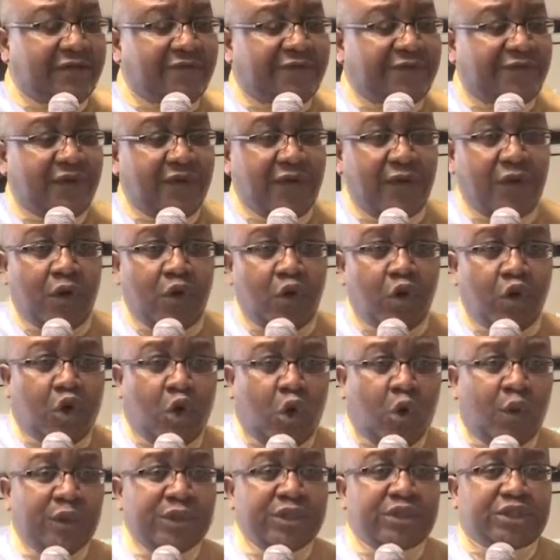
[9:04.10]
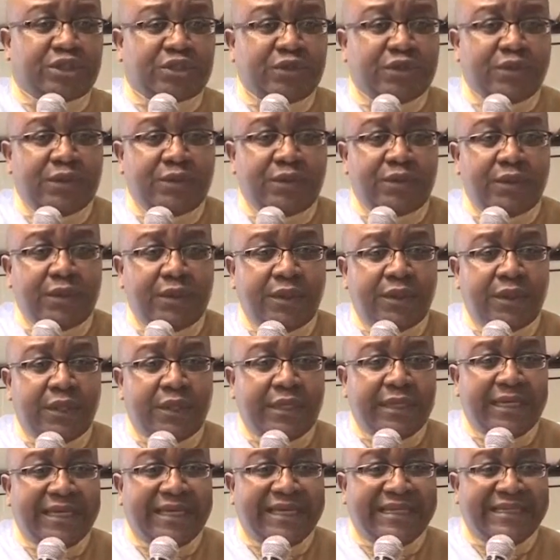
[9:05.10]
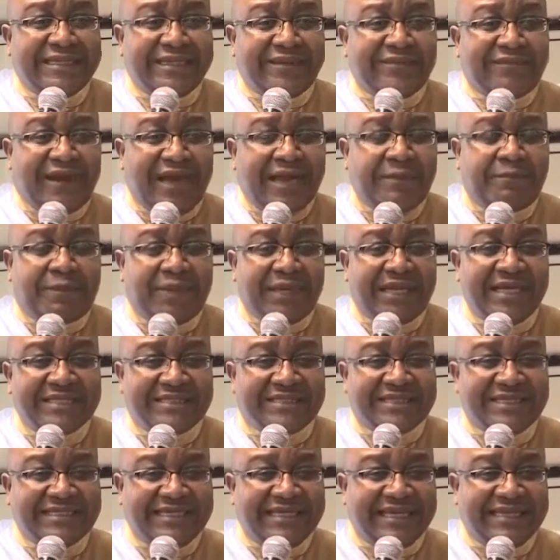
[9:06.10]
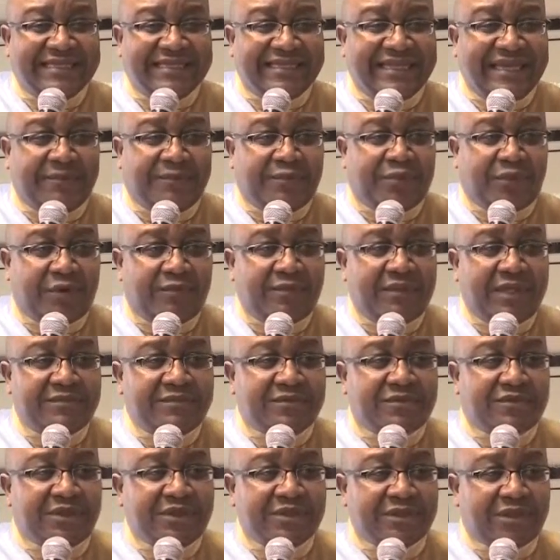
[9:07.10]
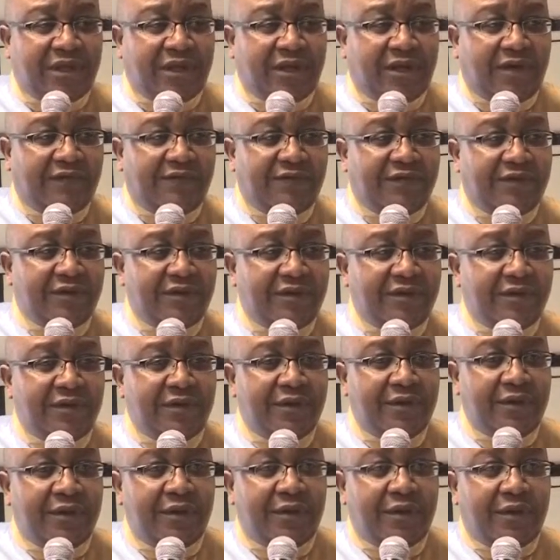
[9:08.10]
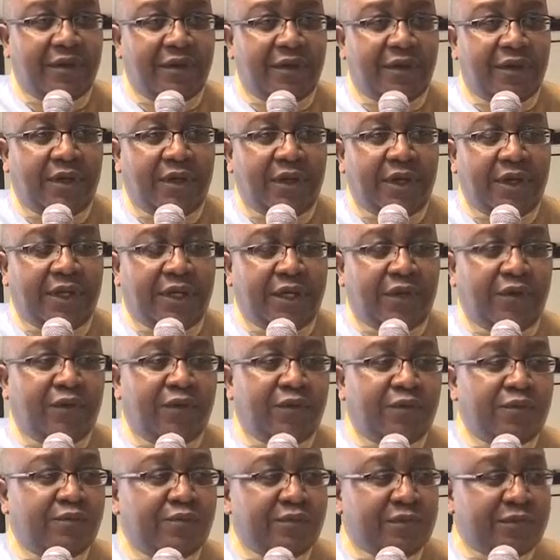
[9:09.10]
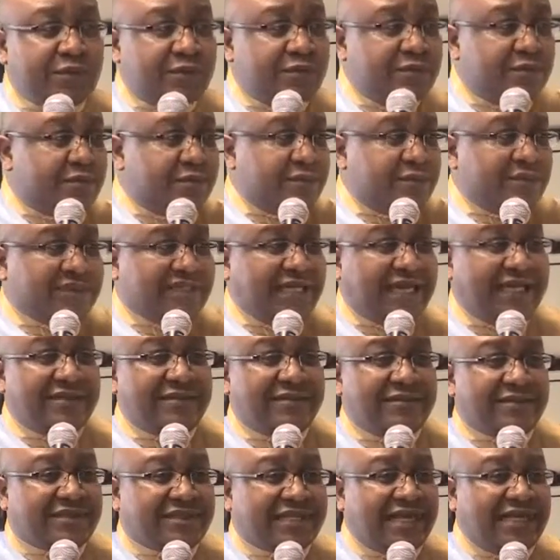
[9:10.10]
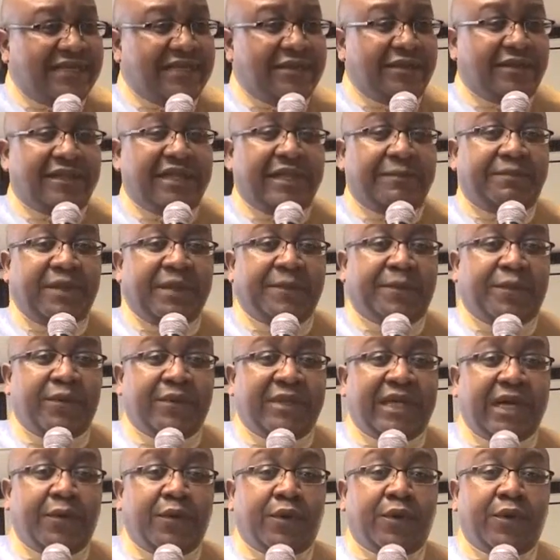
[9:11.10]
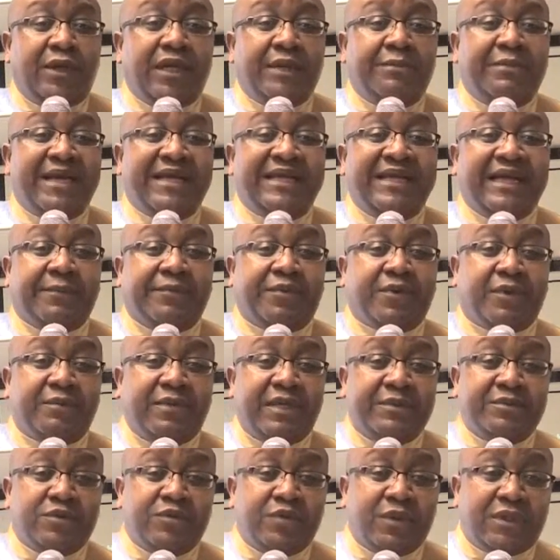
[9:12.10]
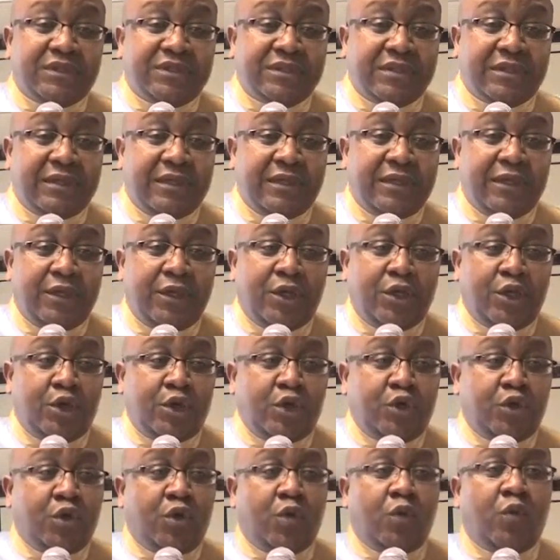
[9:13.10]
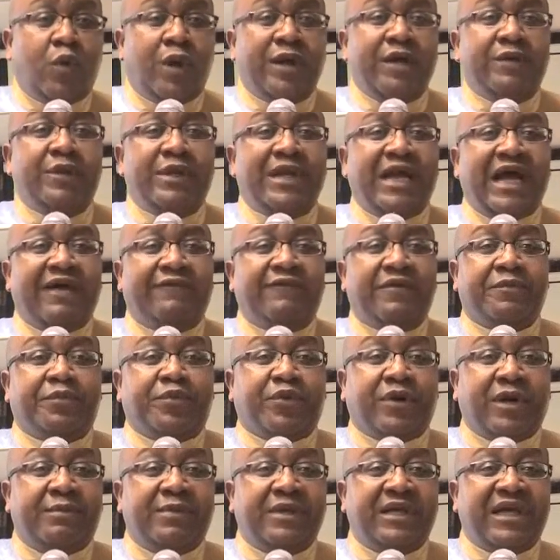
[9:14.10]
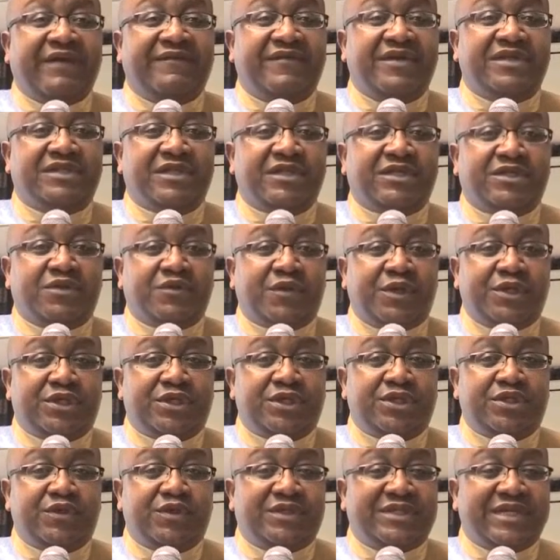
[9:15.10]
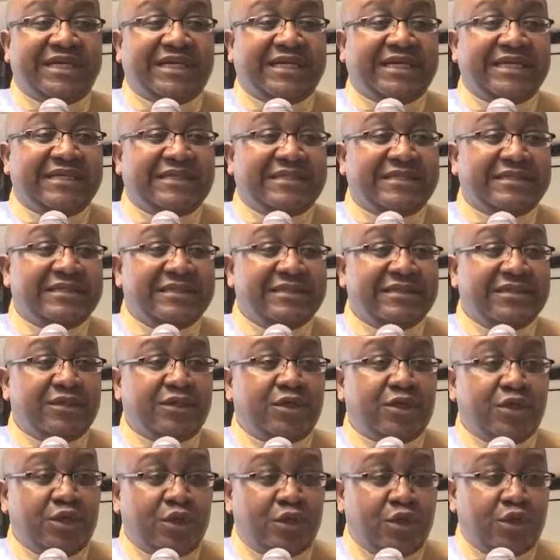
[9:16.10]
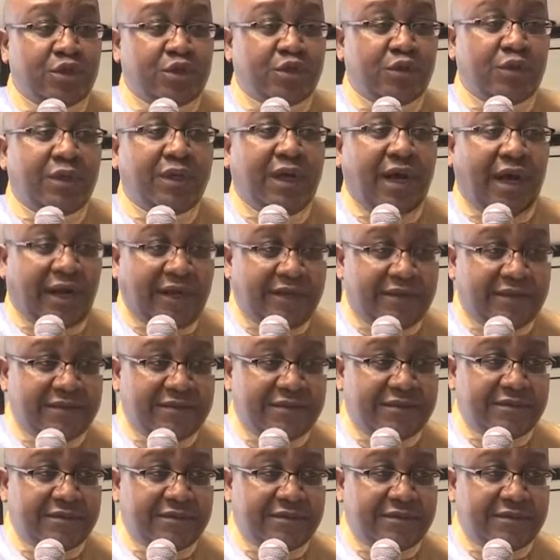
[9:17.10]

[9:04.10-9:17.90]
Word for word: of going to the right place to get their problems resolved, they will start telling other people that will only make their problems worse. You don't want, when you have a problem, you have a situation, you take it to God.